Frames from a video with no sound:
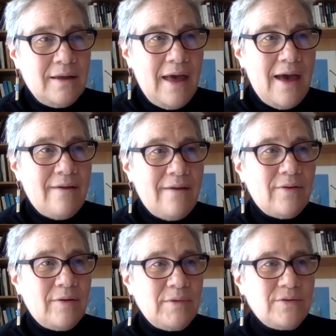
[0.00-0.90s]
have
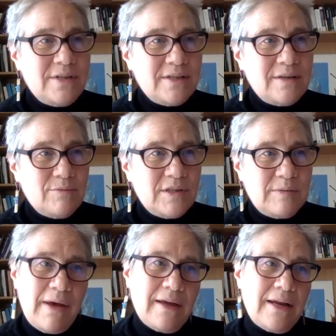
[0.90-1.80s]
our immune system
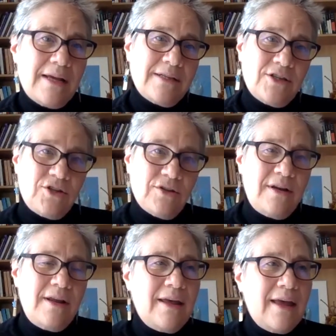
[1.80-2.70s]
respond as it
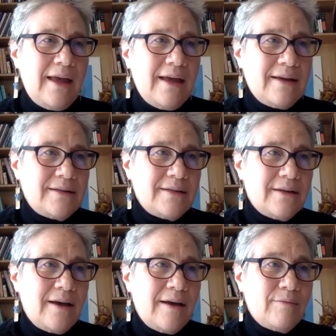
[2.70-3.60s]
should and
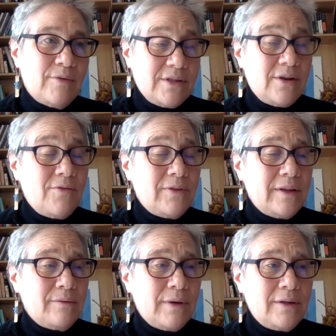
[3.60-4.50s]
um, or as it
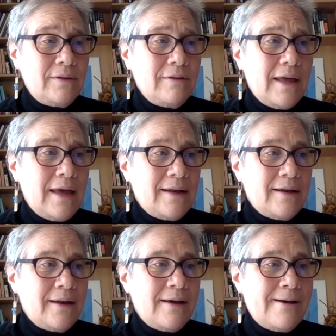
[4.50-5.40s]
hopefully will
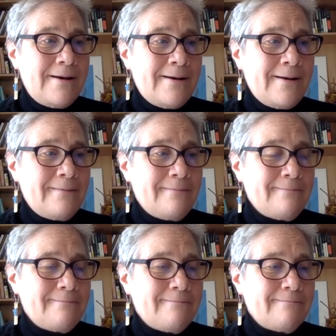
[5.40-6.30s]
and uh,
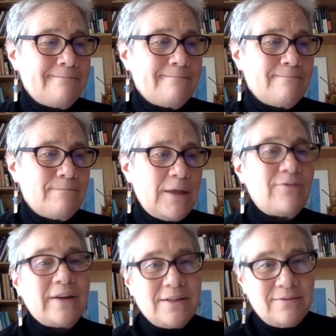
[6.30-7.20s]

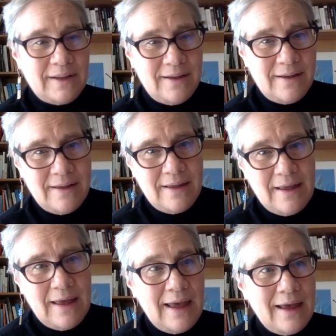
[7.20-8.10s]
effectively
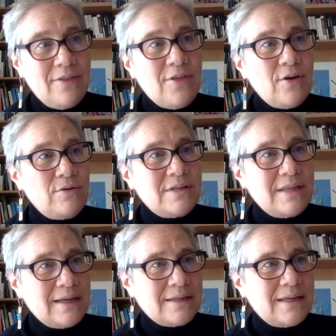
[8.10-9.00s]
and those
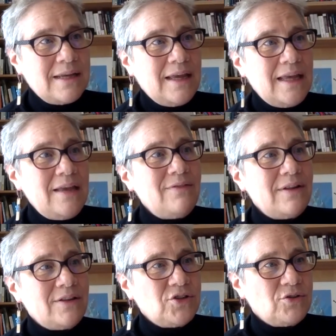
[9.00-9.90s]
things even
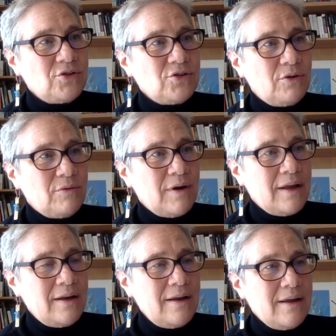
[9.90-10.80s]
in the short
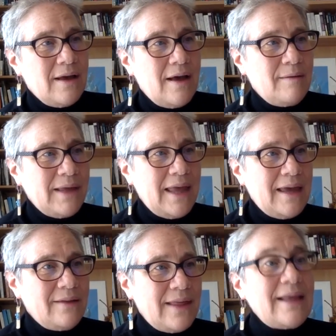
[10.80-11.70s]
run um,
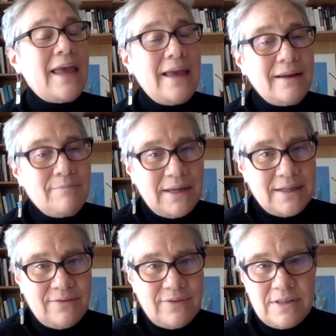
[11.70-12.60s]
can they can make a
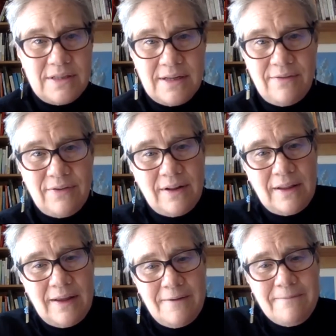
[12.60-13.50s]
difference
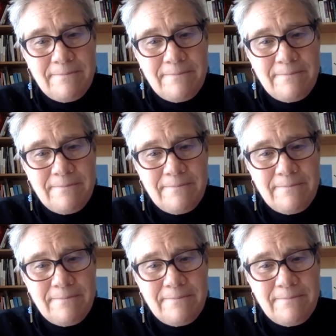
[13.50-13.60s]
definitely